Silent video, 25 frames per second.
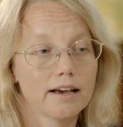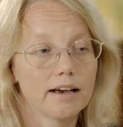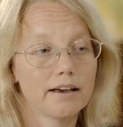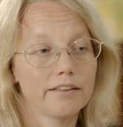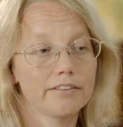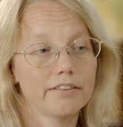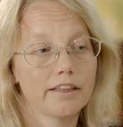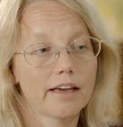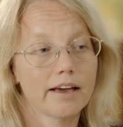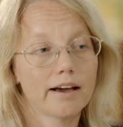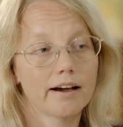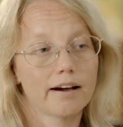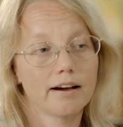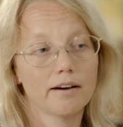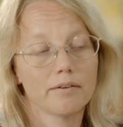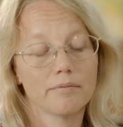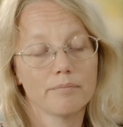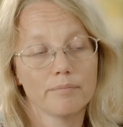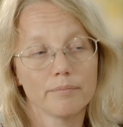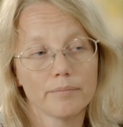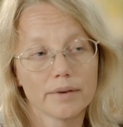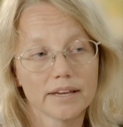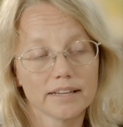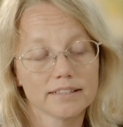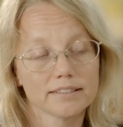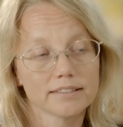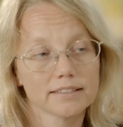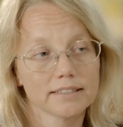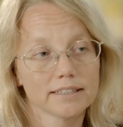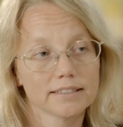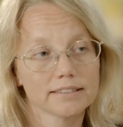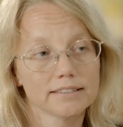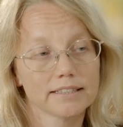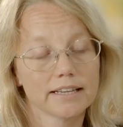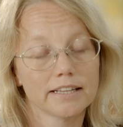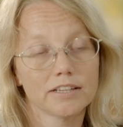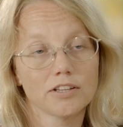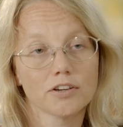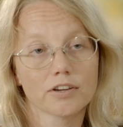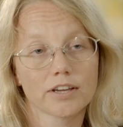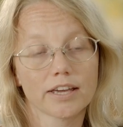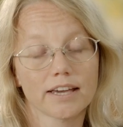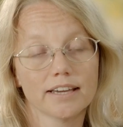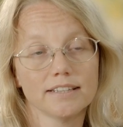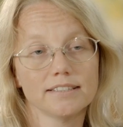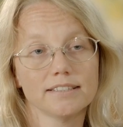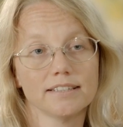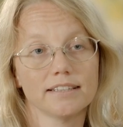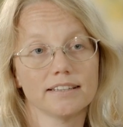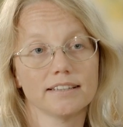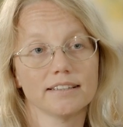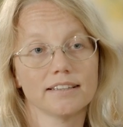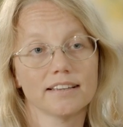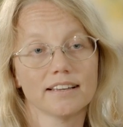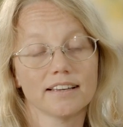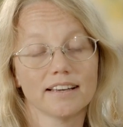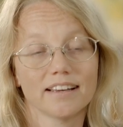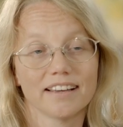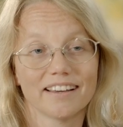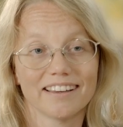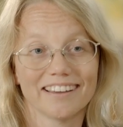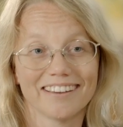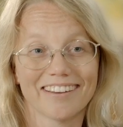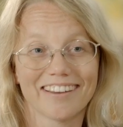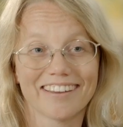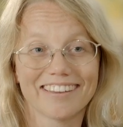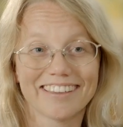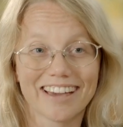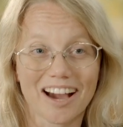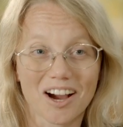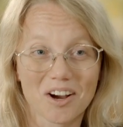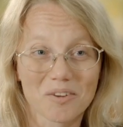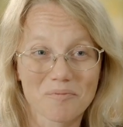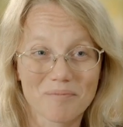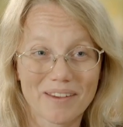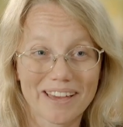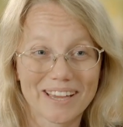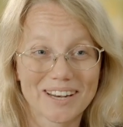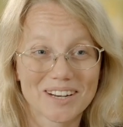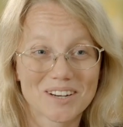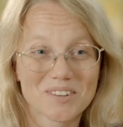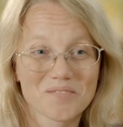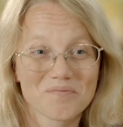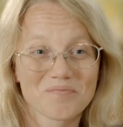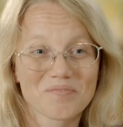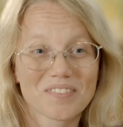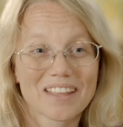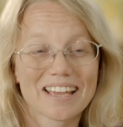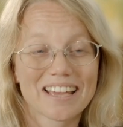and they are meant at educating uh, young men.